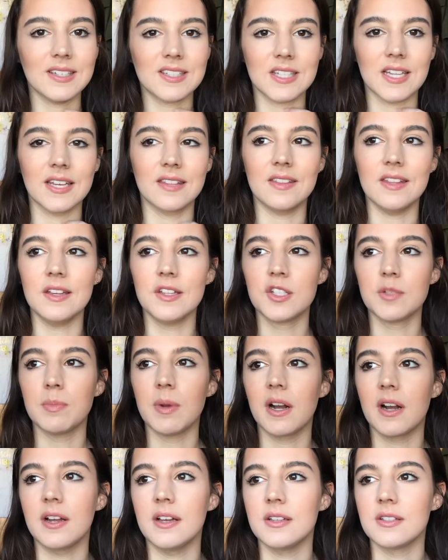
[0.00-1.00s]
It's like the
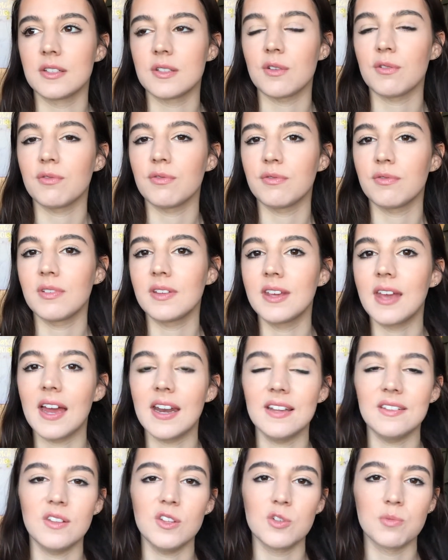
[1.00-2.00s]
experience of
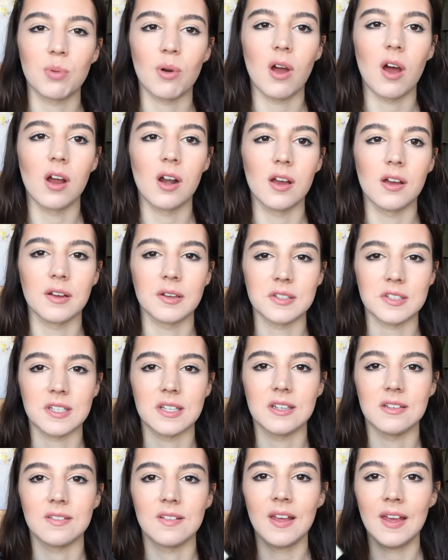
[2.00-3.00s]
getting these products
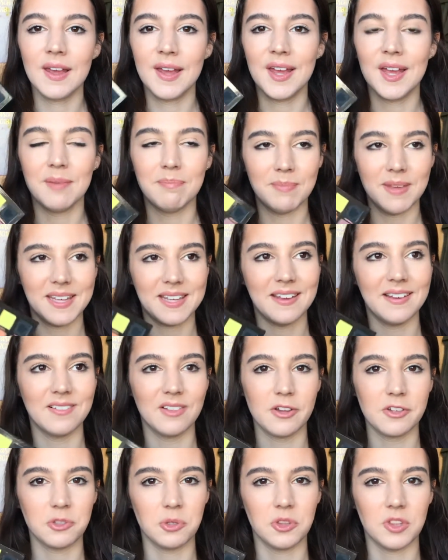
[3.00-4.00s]
and making
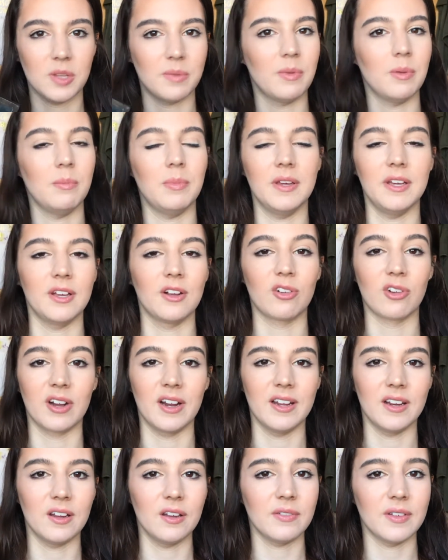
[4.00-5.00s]
looks with them and being
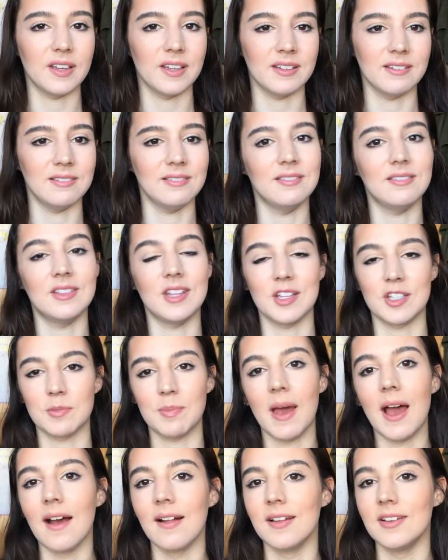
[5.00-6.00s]
creative, and this
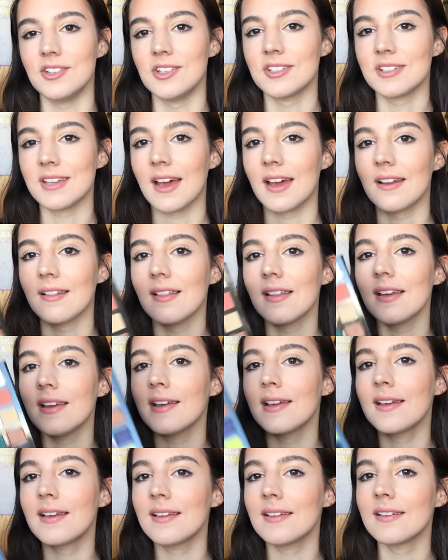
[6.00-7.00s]
palette just kind of
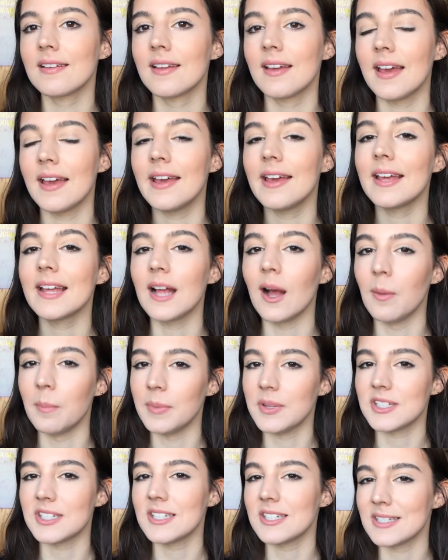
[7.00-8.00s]
like
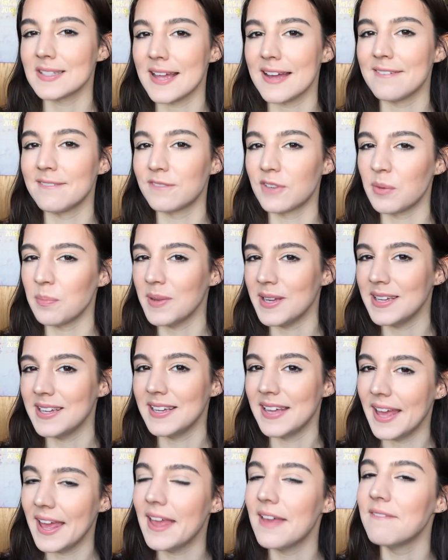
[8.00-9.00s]
encompasses that for
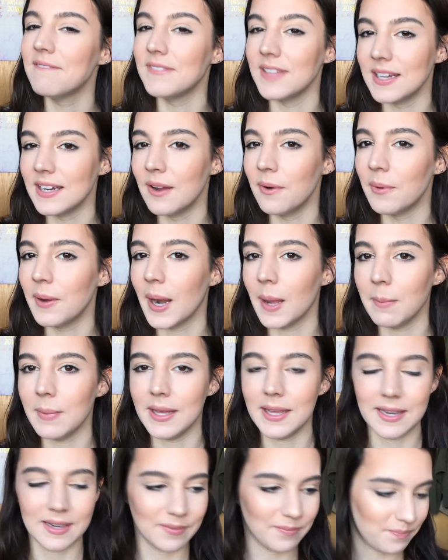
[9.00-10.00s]
me, if you know what I
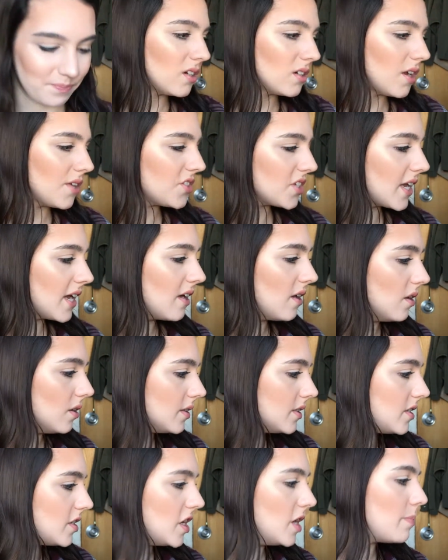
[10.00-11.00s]
mean. Not to get all
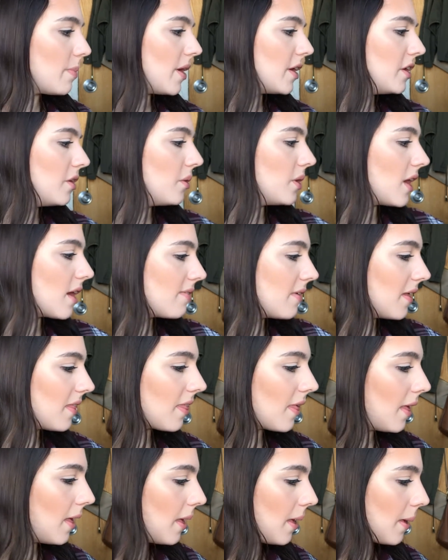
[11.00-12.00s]
deep on you and
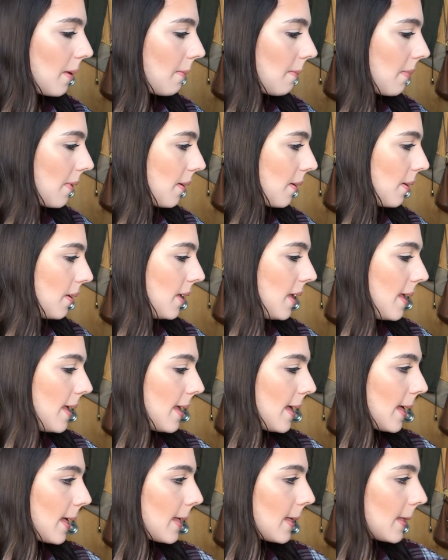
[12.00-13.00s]
everything, but
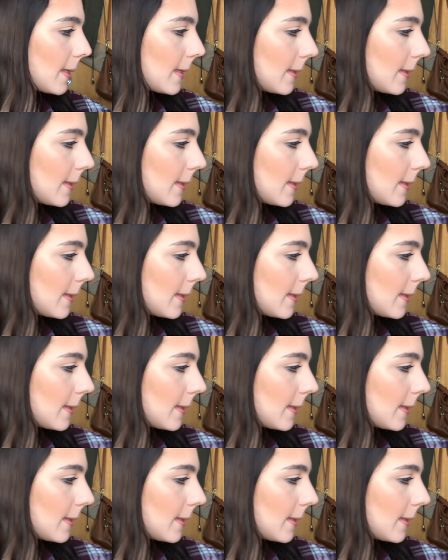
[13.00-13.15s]
yeah.